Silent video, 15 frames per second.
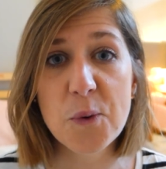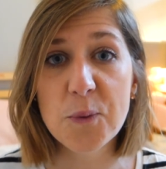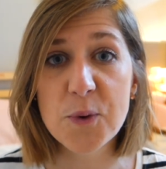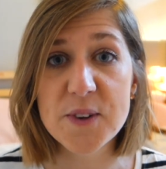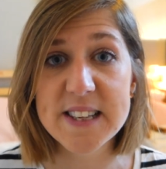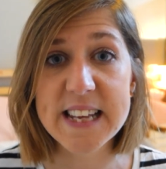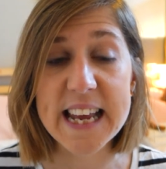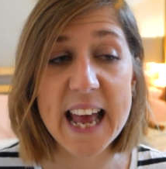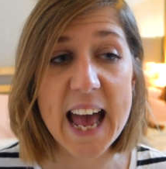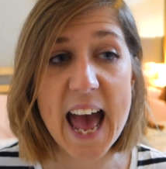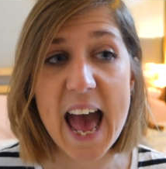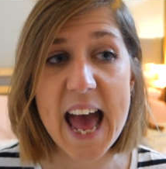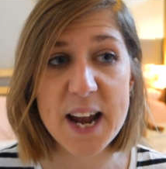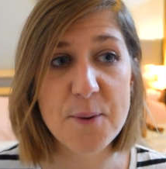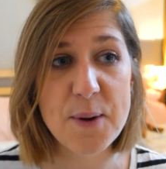We'll see.
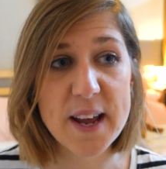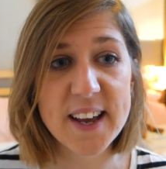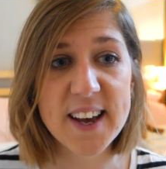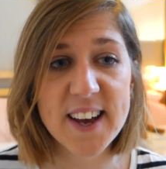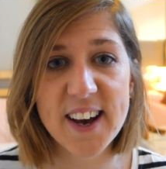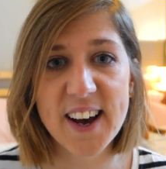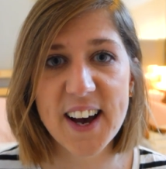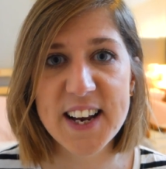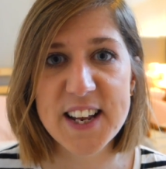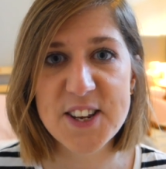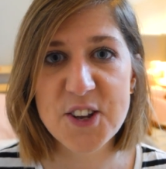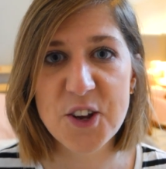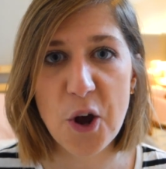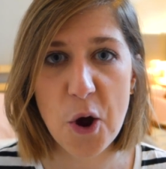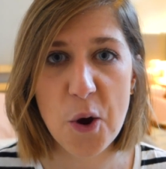Anyway, I need
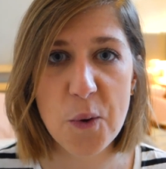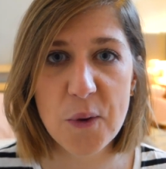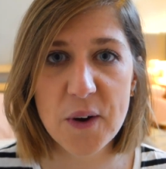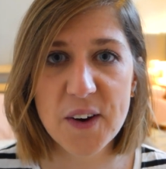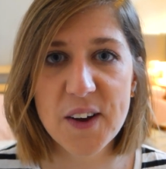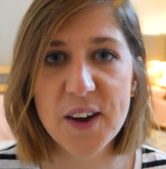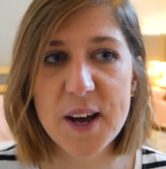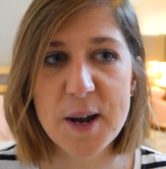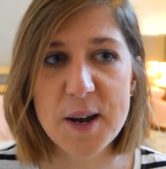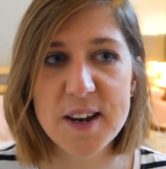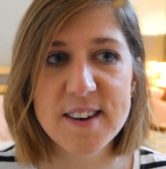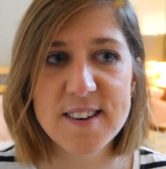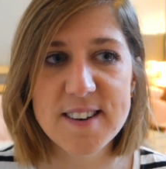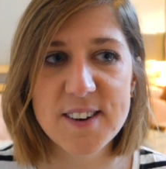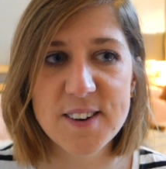to go
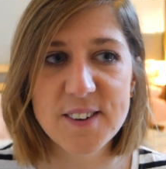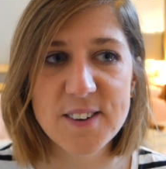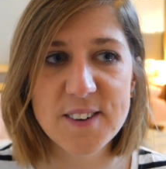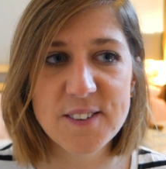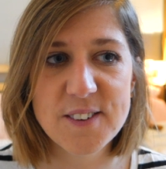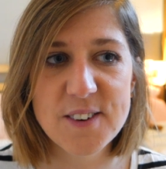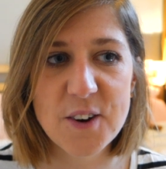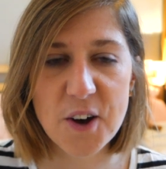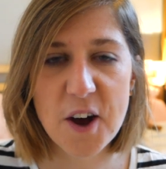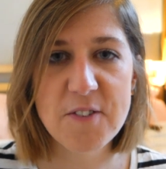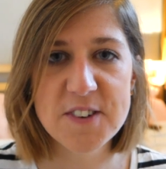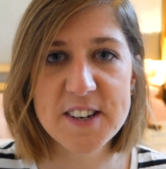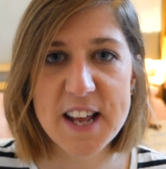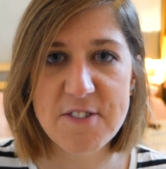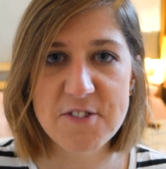and look
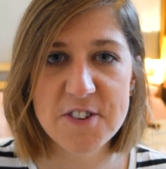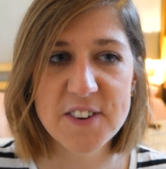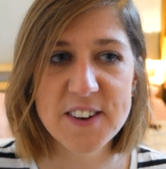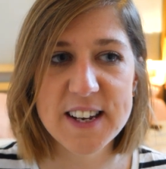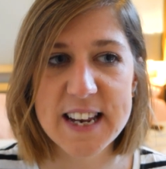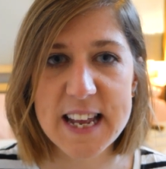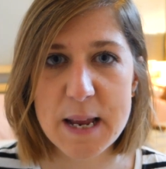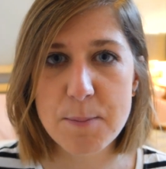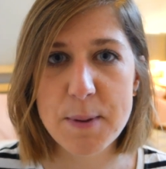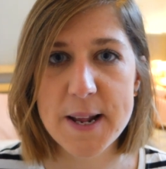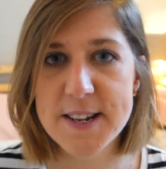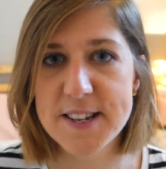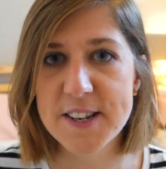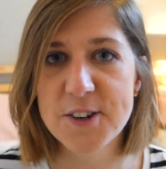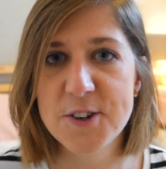after Devon and eat
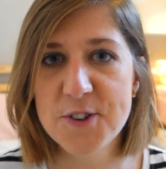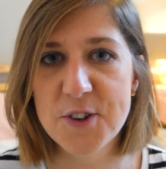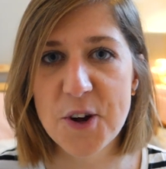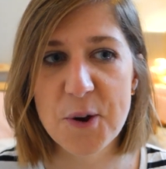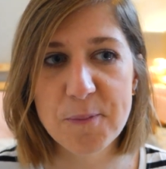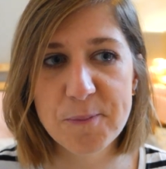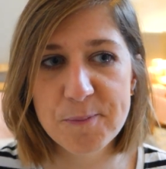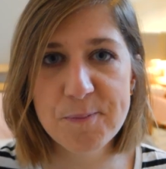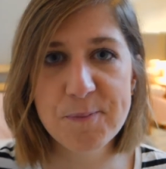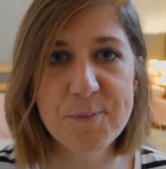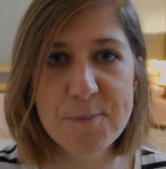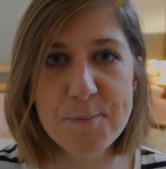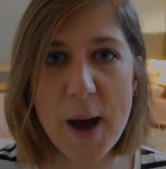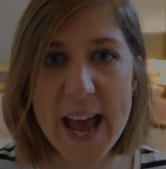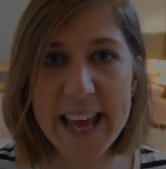pizza, so
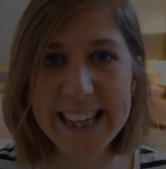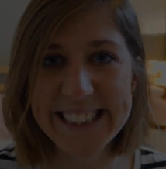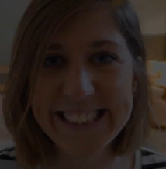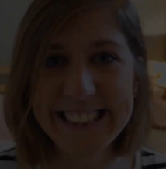bye!